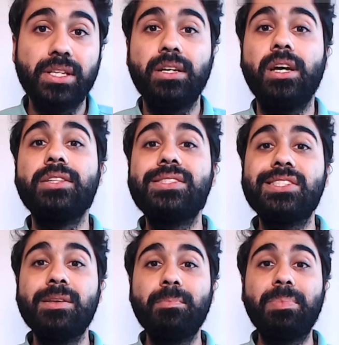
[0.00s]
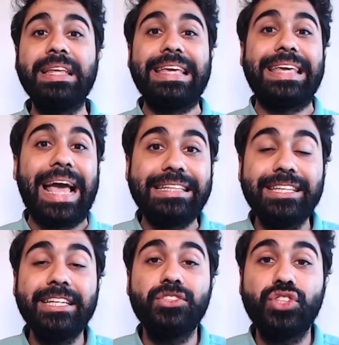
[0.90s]
It's simply
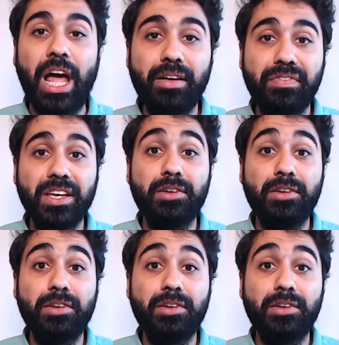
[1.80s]
getting traffic